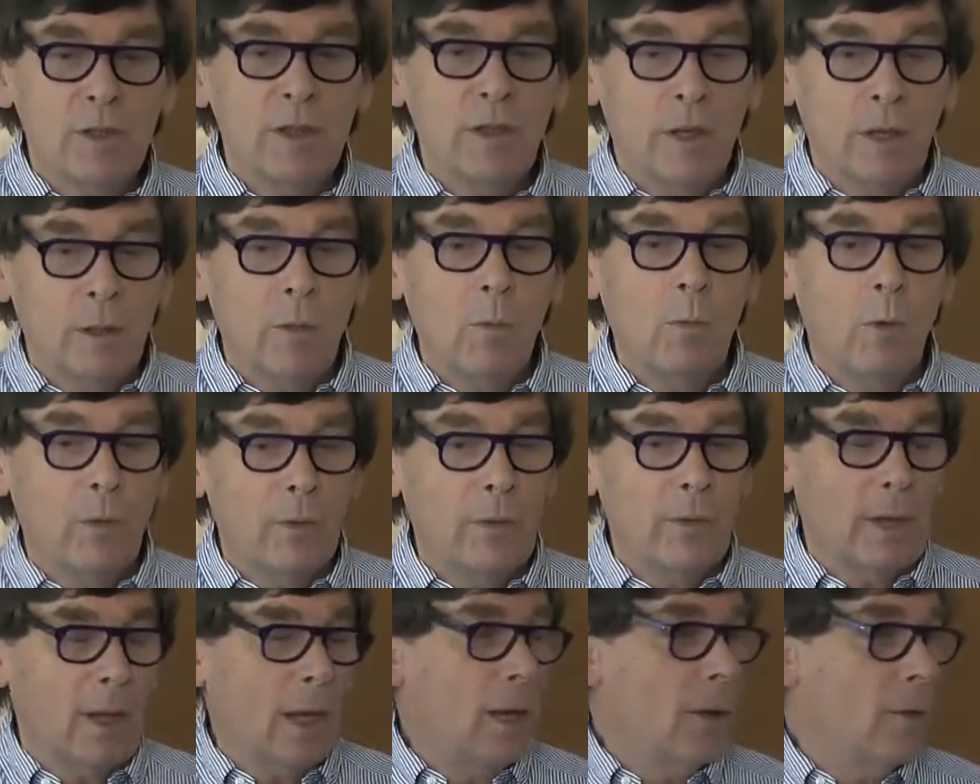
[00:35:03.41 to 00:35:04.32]
to know what,
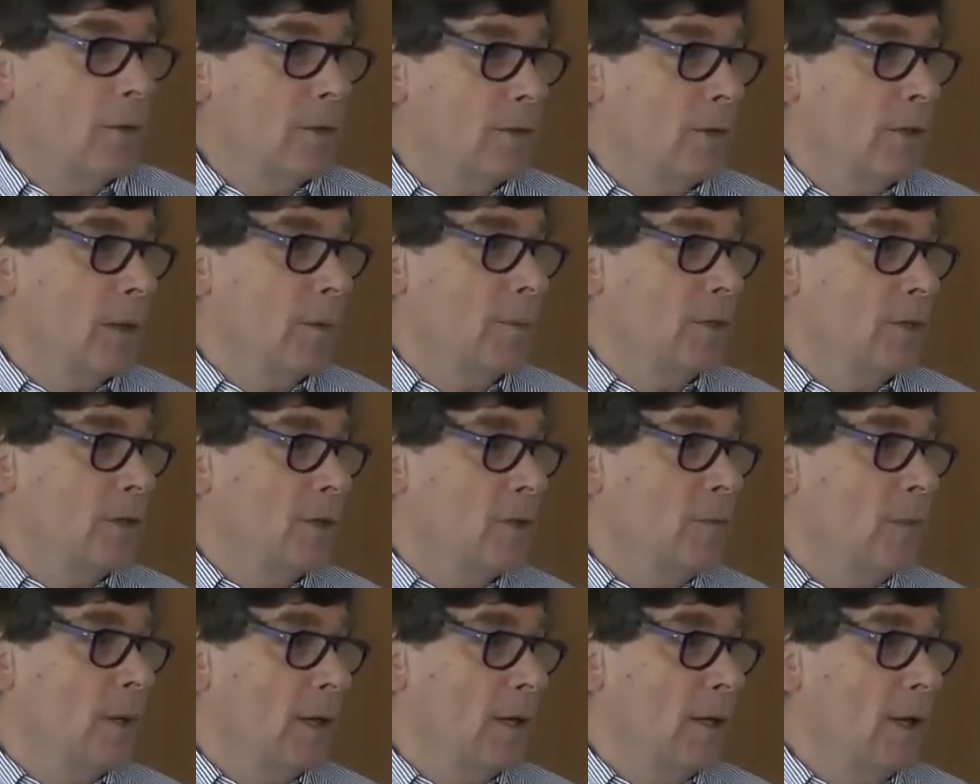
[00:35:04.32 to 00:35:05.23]
how the tablet
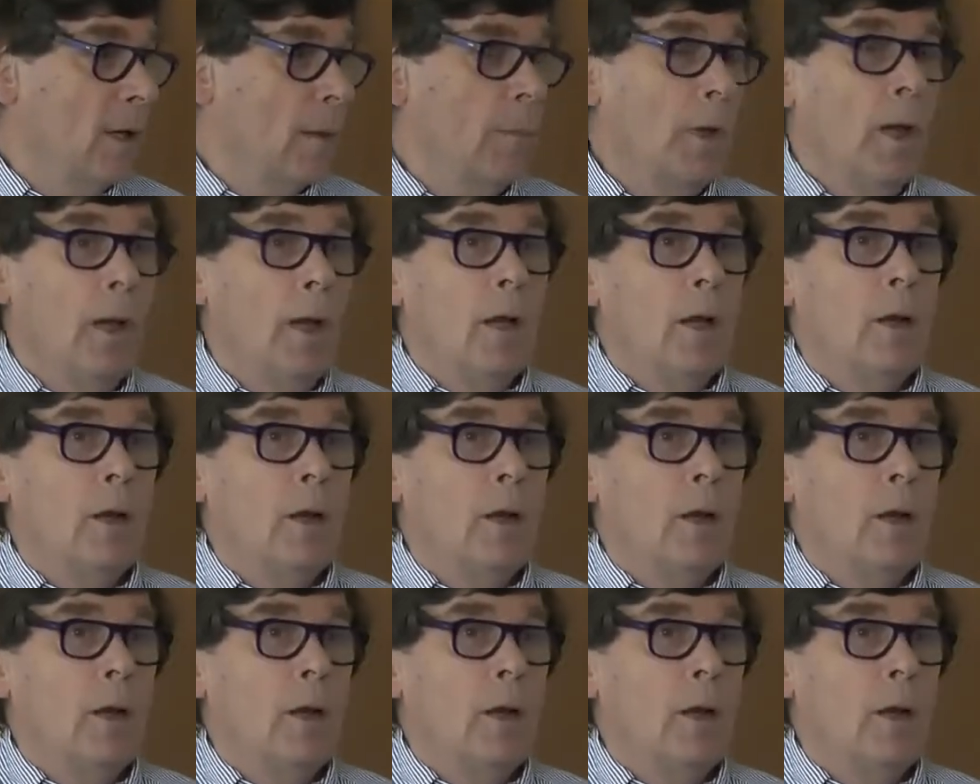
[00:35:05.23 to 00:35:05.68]
is made up.